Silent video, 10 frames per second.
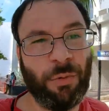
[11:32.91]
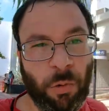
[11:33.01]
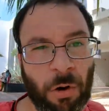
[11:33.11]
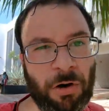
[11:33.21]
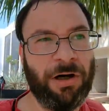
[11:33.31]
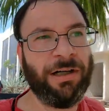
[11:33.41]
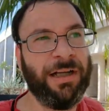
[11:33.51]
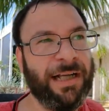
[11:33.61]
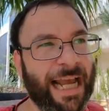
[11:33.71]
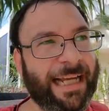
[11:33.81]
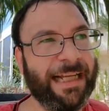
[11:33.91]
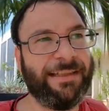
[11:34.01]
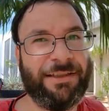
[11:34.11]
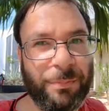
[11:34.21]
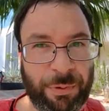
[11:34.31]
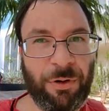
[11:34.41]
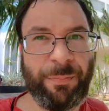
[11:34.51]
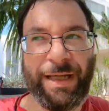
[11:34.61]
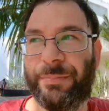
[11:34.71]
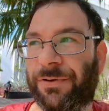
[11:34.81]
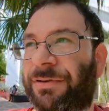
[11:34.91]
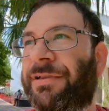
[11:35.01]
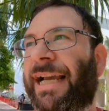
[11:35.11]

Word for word: a war against the poor people.